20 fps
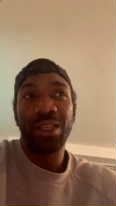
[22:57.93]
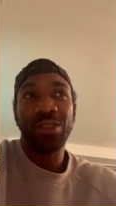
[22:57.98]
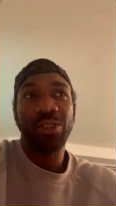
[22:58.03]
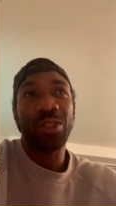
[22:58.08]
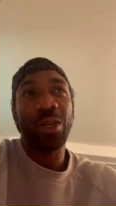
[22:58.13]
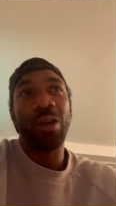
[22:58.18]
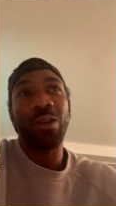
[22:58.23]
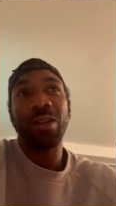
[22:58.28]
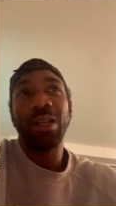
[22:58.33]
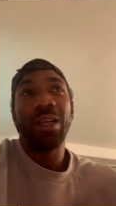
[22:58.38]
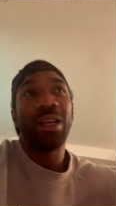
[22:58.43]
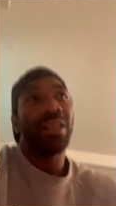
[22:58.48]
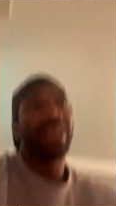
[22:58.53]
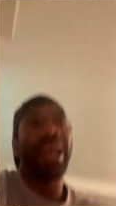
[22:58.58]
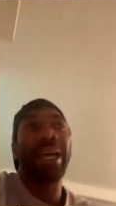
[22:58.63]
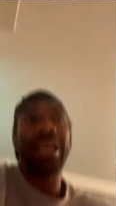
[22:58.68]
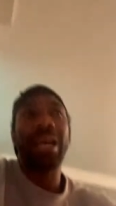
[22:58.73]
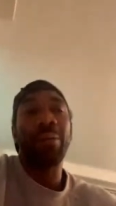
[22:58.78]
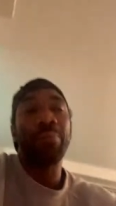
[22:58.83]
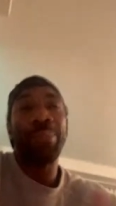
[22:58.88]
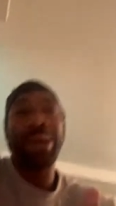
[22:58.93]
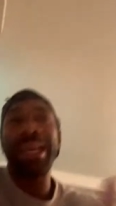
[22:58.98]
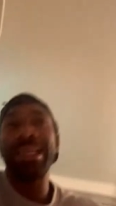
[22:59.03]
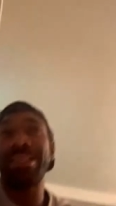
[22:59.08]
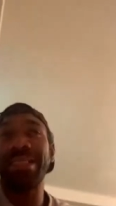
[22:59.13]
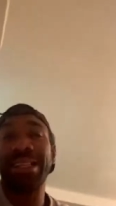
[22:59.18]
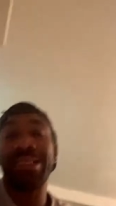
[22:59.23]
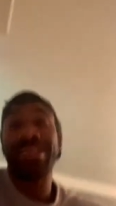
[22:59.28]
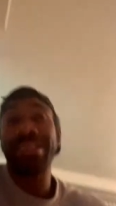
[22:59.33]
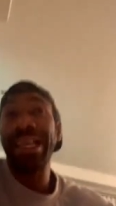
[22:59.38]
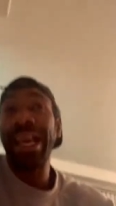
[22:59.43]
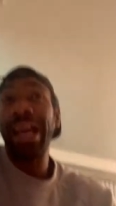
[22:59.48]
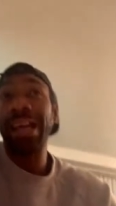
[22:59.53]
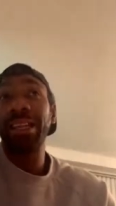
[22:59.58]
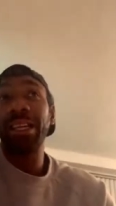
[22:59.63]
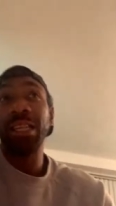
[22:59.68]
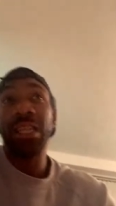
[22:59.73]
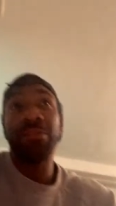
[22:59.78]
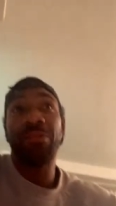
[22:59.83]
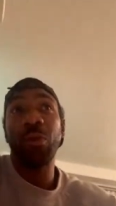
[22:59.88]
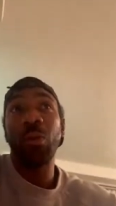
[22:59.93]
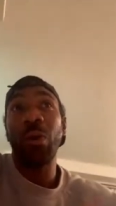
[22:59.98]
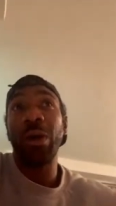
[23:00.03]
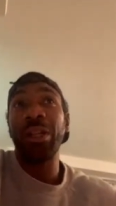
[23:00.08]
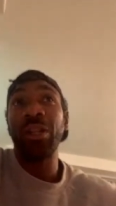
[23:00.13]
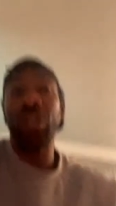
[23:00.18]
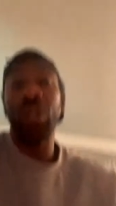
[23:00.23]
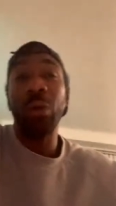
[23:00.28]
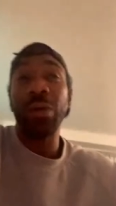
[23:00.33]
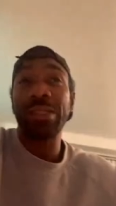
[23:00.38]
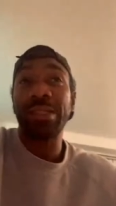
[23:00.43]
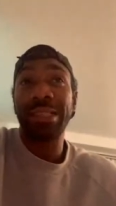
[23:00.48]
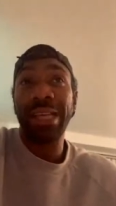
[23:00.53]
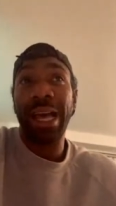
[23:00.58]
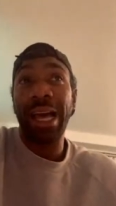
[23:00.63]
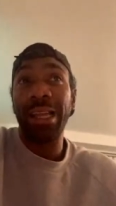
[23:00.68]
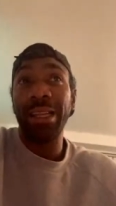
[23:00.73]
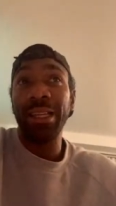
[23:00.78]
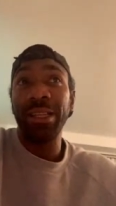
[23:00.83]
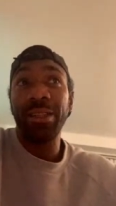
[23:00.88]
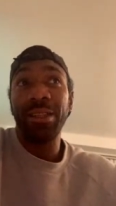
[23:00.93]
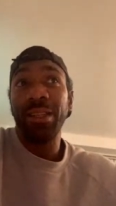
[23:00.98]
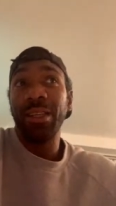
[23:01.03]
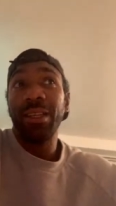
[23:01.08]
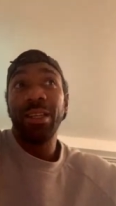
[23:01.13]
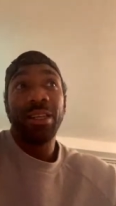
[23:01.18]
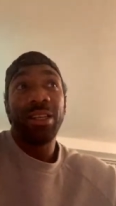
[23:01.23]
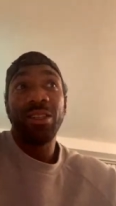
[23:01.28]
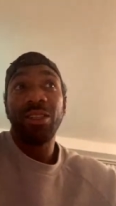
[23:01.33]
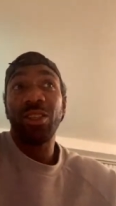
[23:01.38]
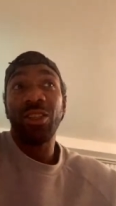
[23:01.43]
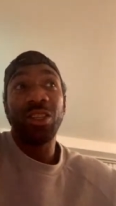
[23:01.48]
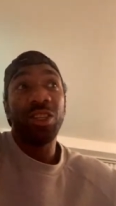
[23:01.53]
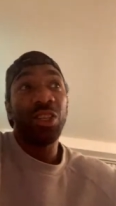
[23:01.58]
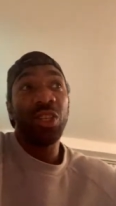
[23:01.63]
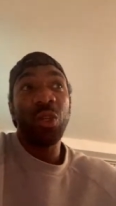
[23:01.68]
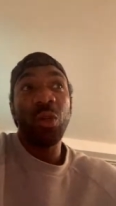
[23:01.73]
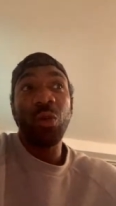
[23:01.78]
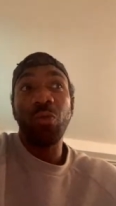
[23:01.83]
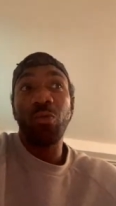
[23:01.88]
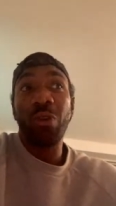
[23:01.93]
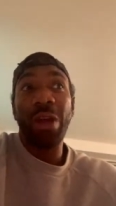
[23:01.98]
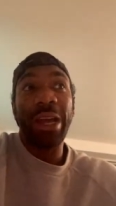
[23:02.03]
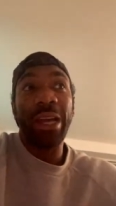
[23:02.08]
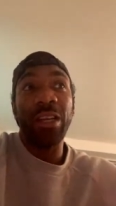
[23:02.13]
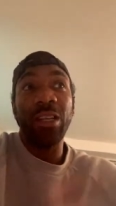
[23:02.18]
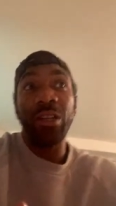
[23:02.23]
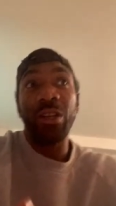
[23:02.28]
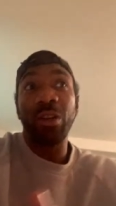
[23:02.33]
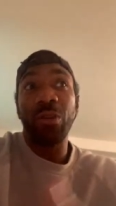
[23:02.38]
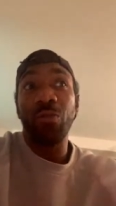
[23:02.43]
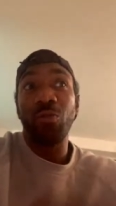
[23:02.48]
So, like a basic salad, if you want to do a salad, you do regular